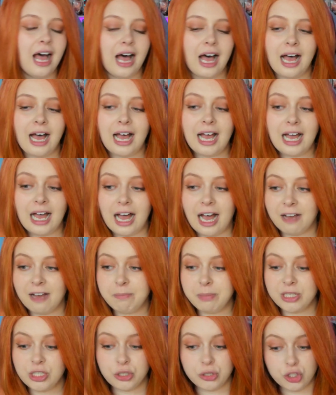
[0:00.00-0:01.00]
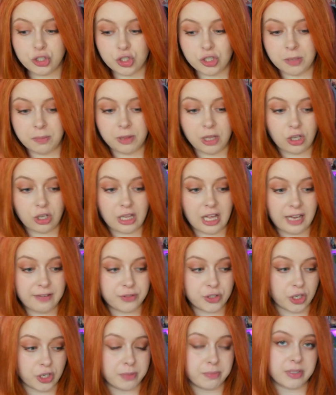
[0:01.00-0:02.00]
I've been doing super long live
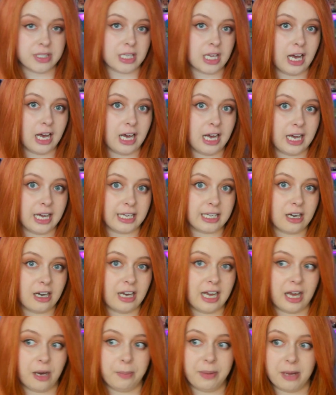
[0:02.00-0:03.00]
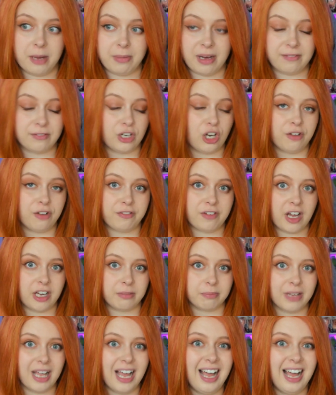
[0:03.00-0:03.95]
streams. I can't help it. I'm having a lot of fun.